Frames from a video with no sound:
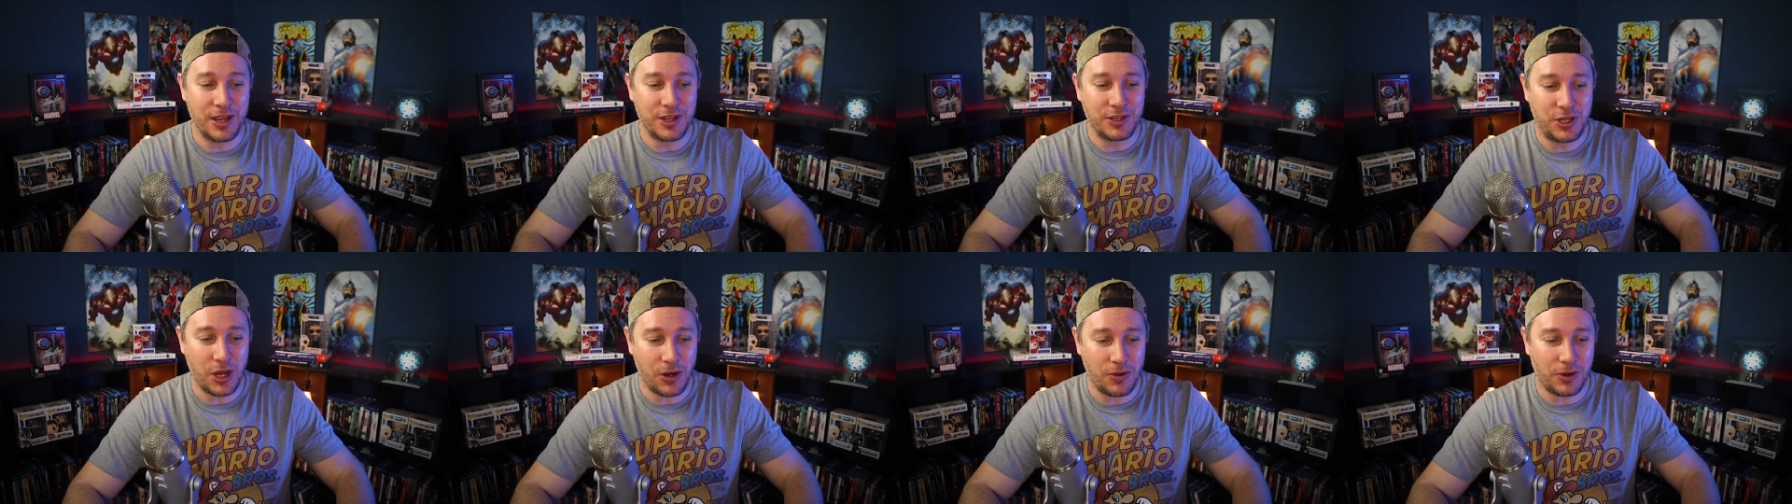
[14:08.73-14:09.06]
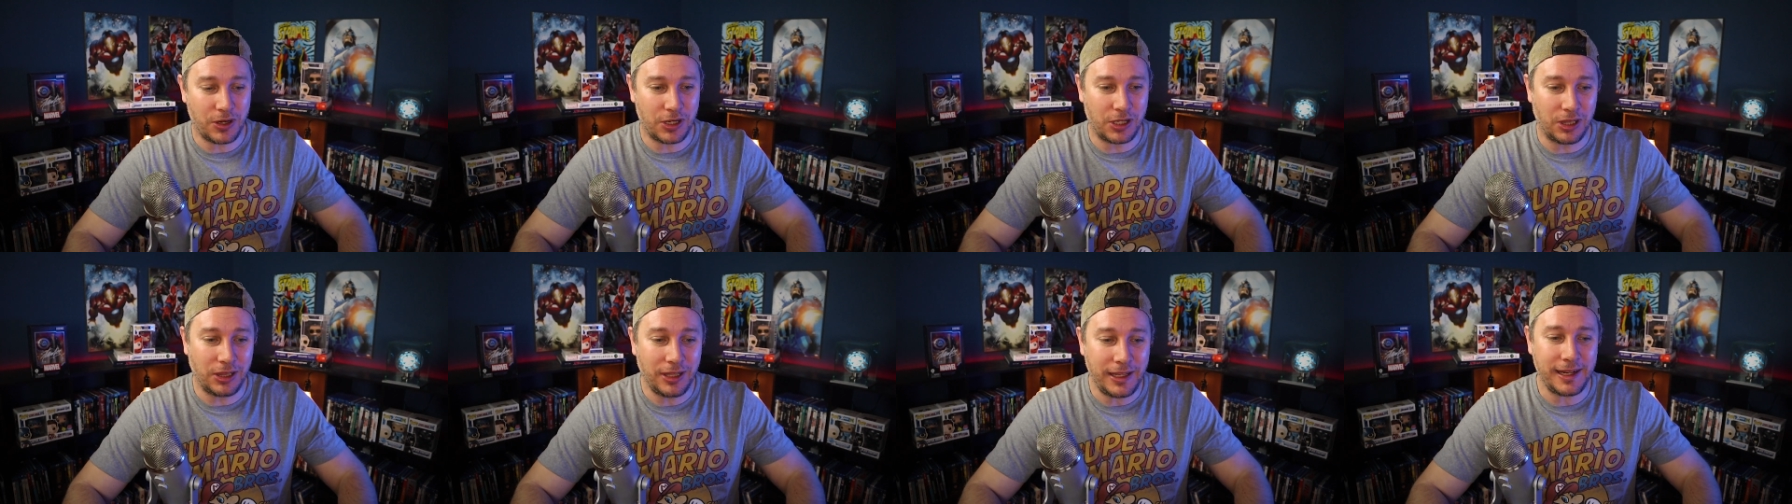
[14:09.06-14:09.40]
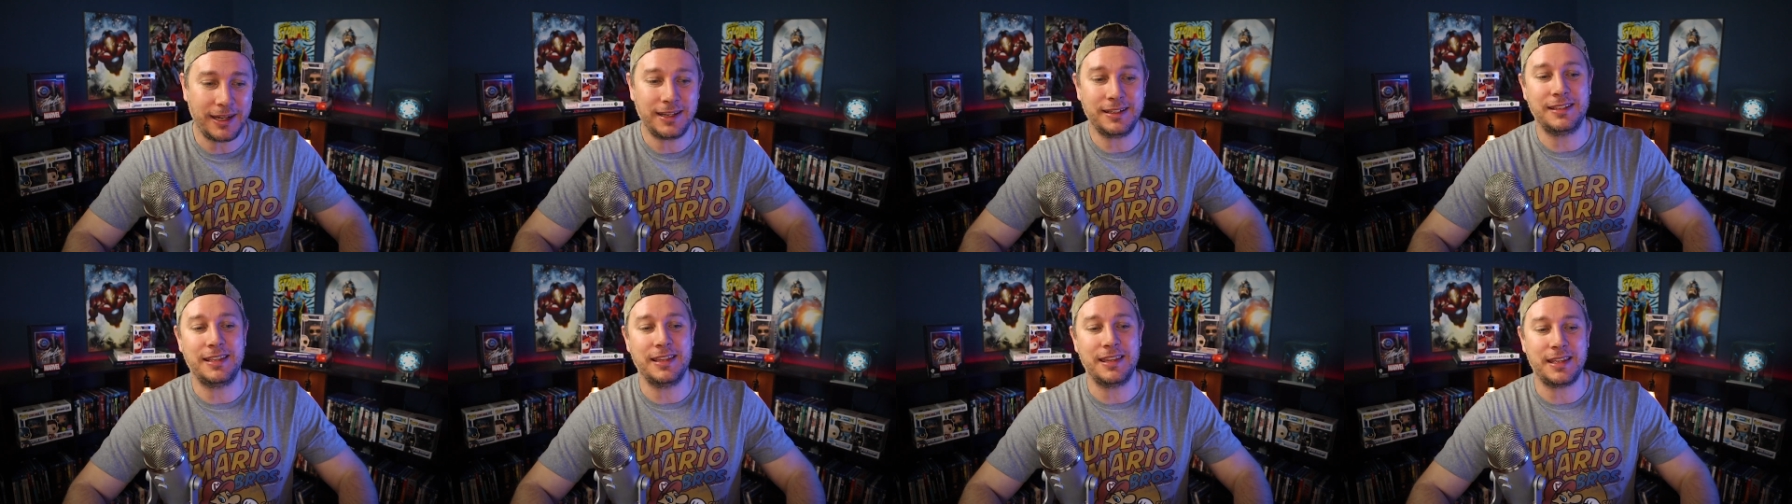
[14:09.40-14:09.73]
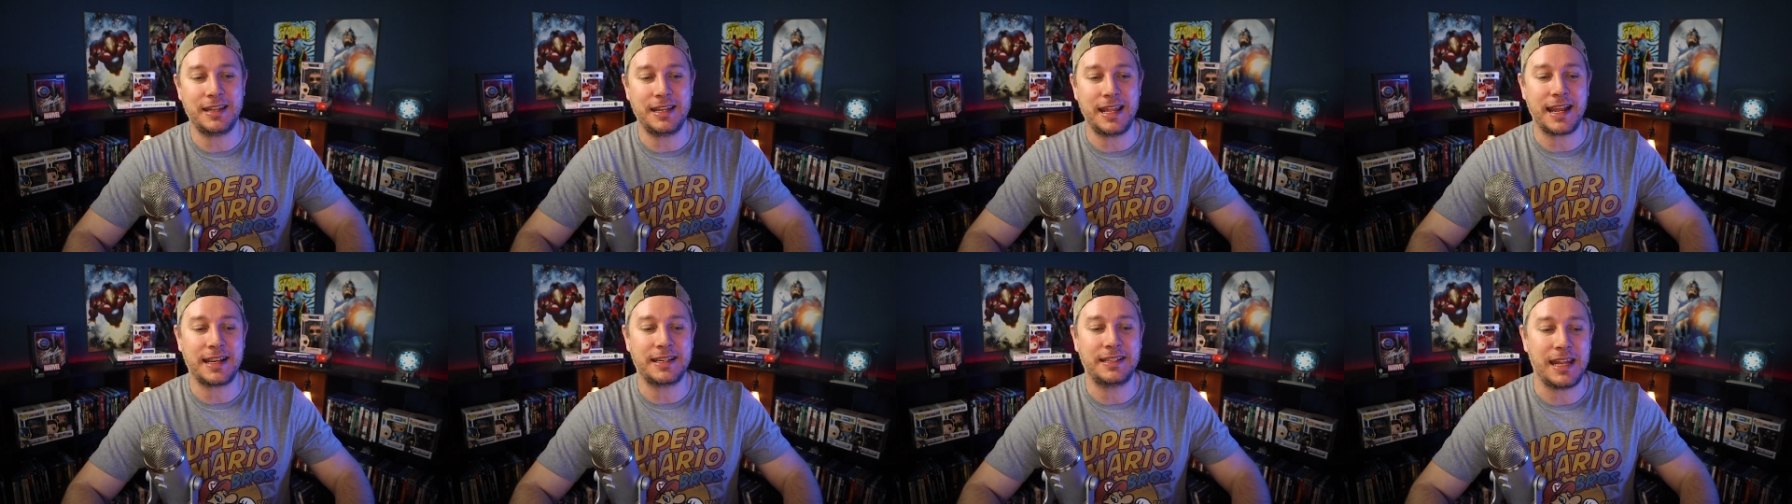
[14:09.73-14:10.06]
So, click to
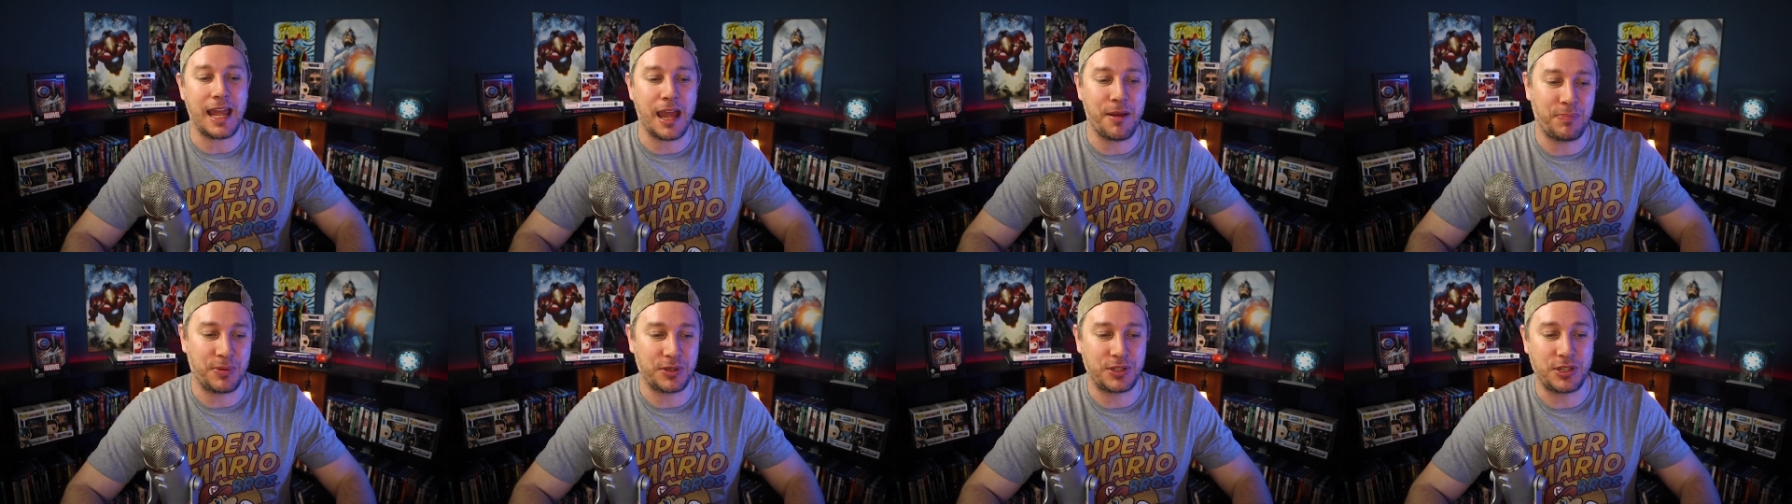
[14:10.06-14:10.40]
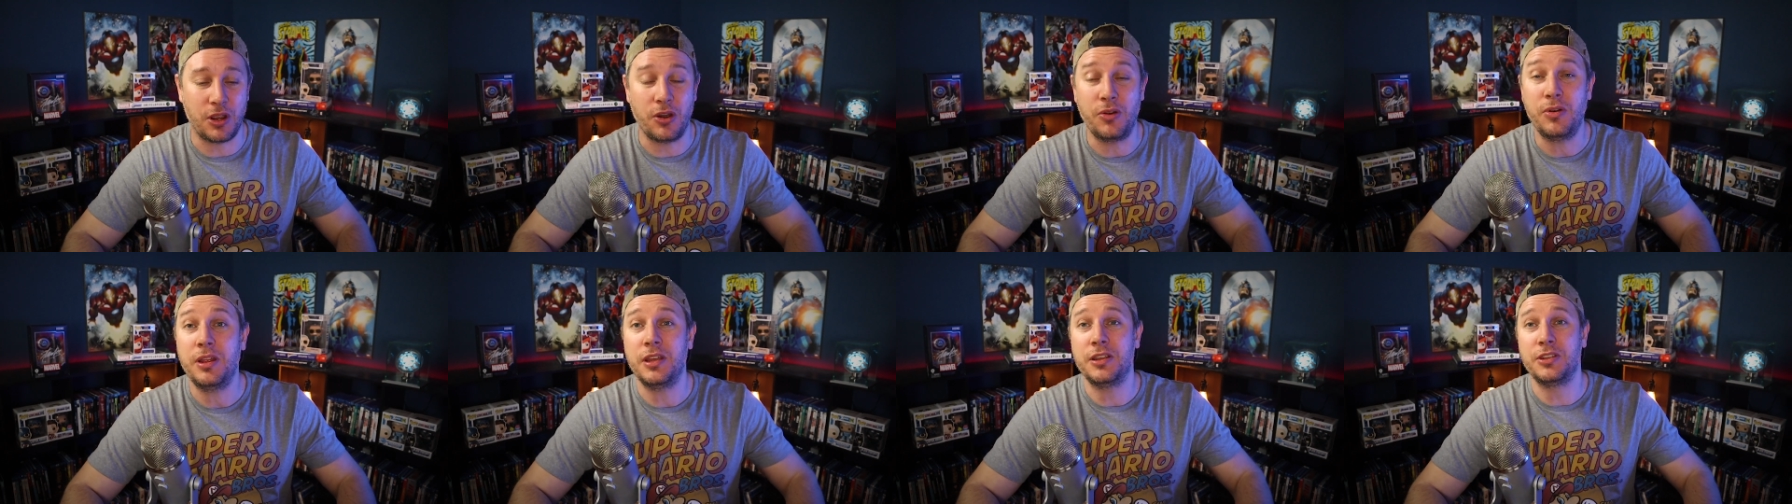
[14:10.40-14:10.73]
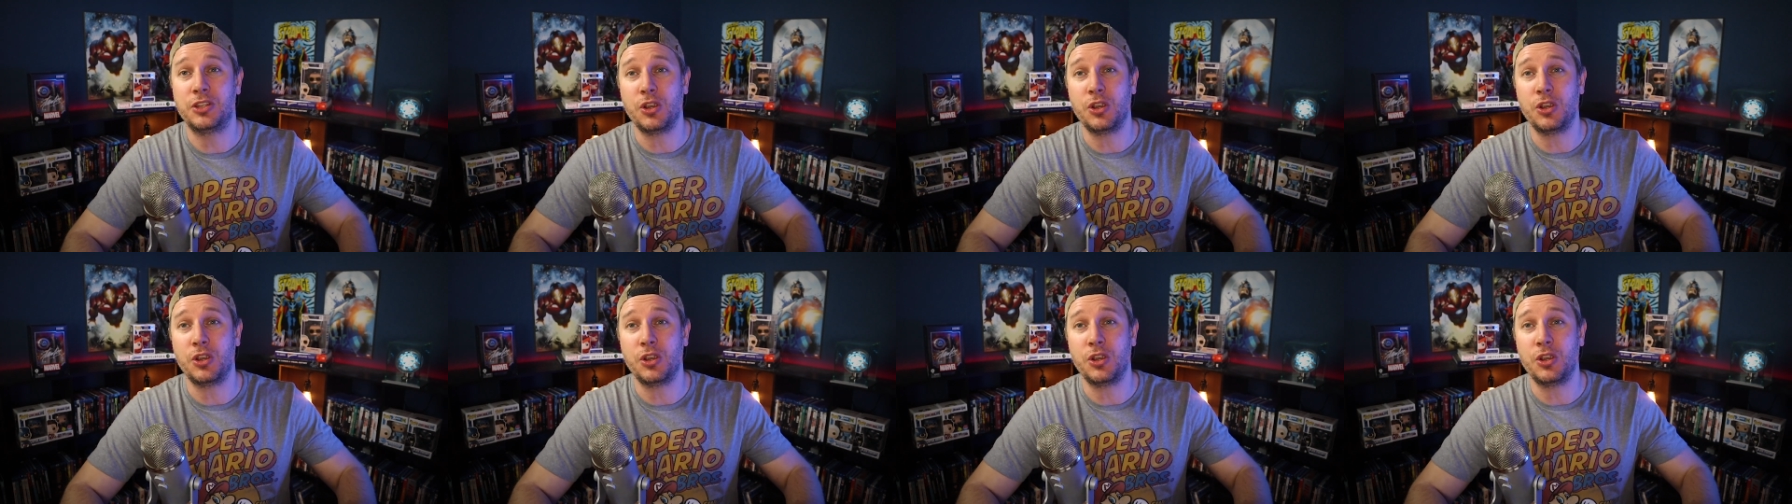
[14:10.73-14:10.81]
the next episode.